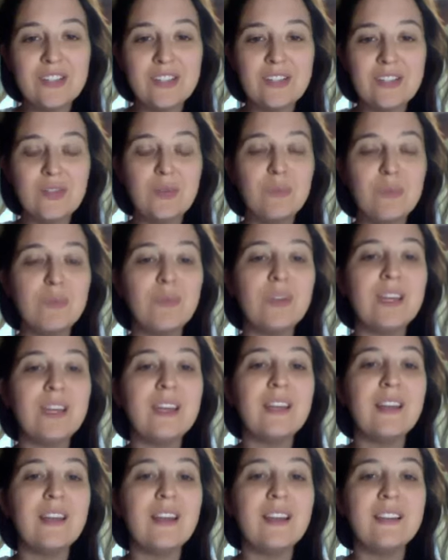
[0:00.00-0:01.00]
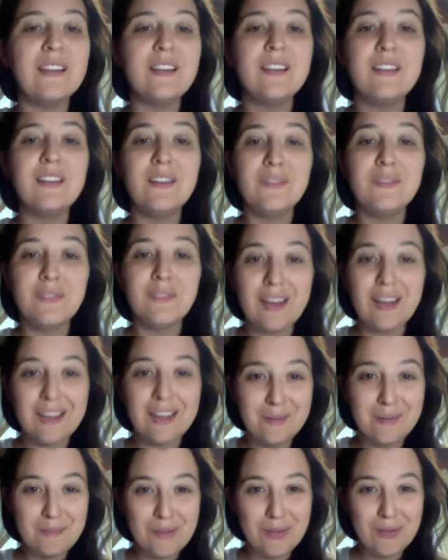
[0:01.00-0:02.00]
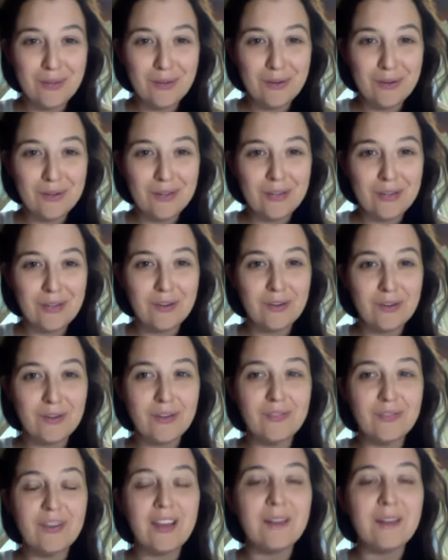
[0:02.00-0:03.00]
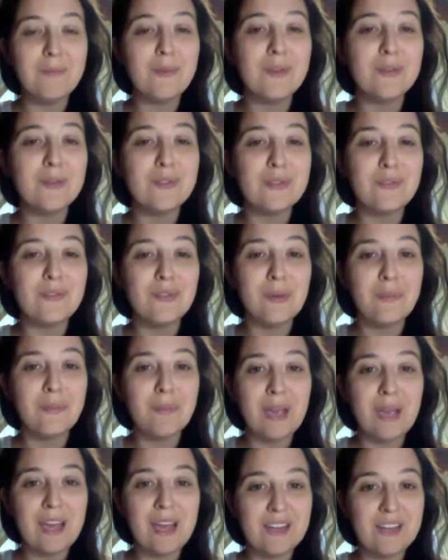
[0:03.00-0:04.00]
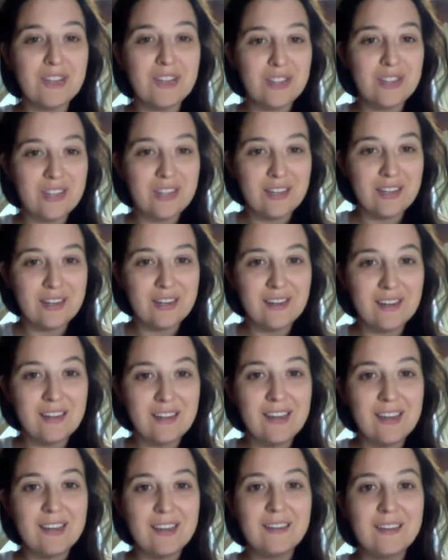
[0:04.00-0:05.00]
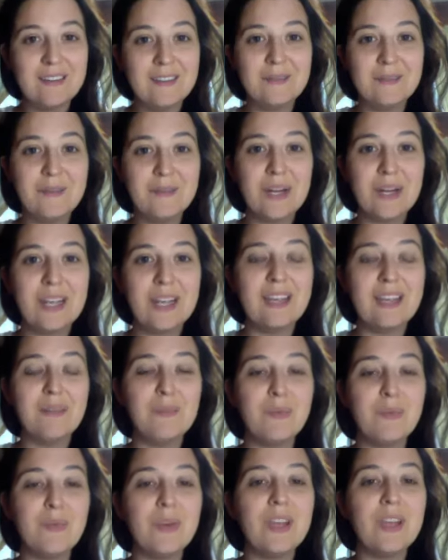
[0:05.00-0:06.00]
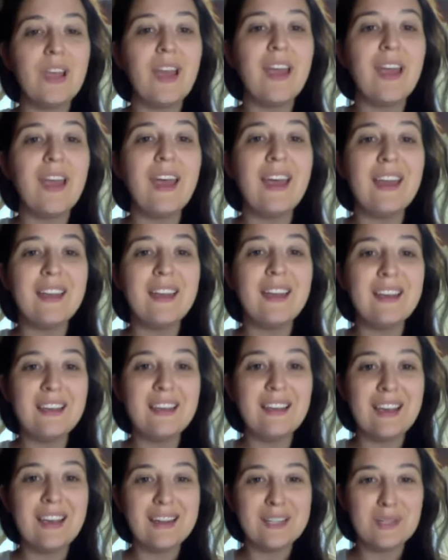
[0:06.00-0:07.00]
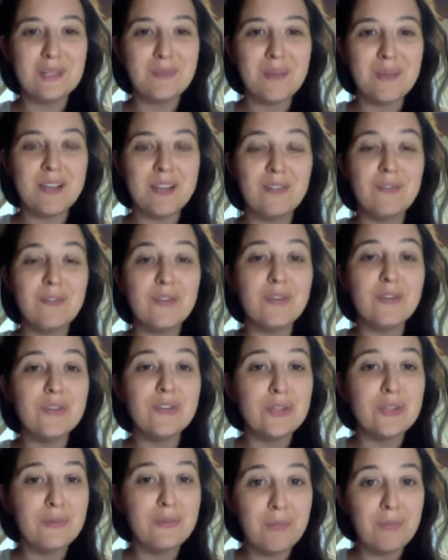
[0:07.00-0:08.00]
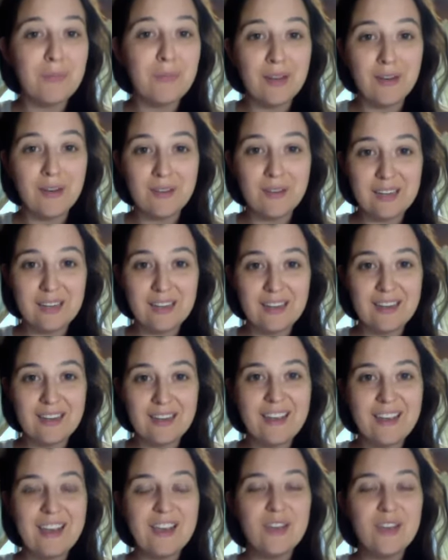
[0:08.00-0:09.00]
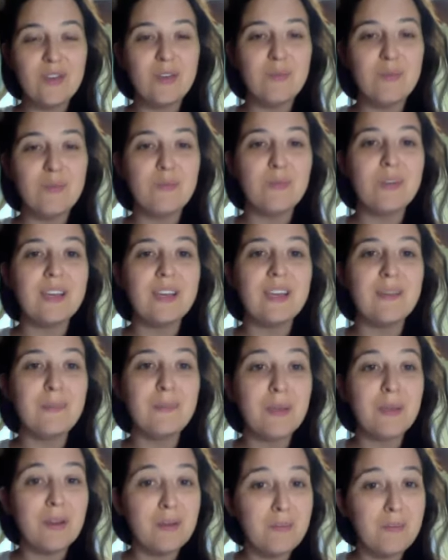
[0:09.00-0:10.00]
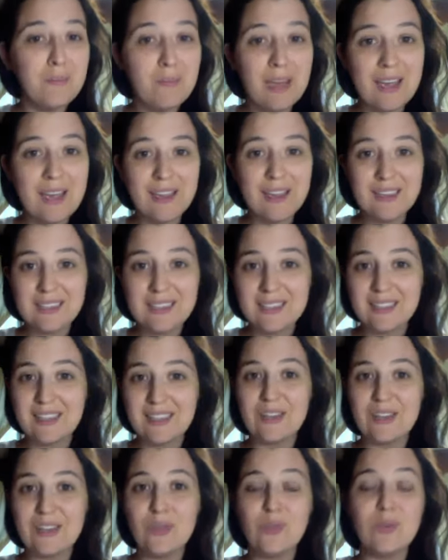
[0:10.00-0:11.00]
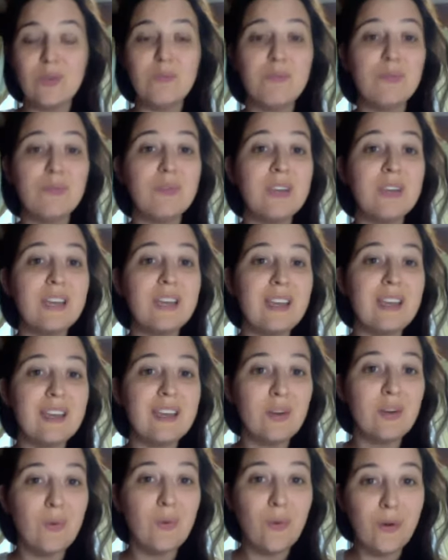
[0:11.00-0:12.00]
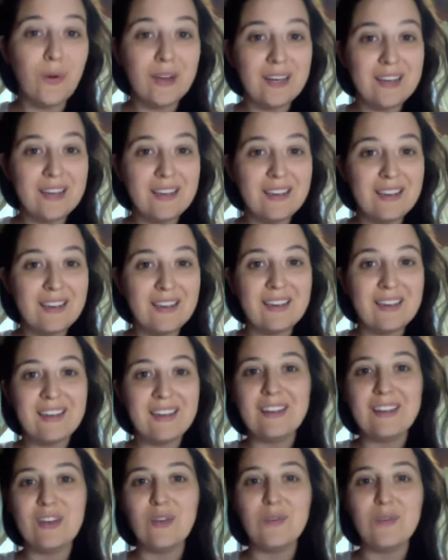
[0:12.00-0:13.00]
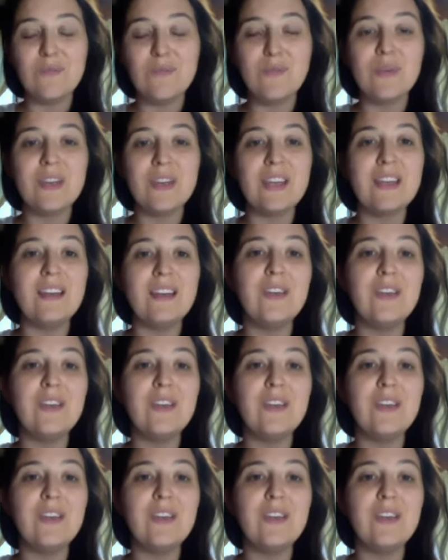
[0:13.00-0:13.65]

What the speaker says: you can bring in the Divine Mother here, Divine Mothers of compassion, right? Bring any aspect, the Virgin Mary. You can bring in Mary Magdalene. You can bring in Kuan Yin. You can bring in,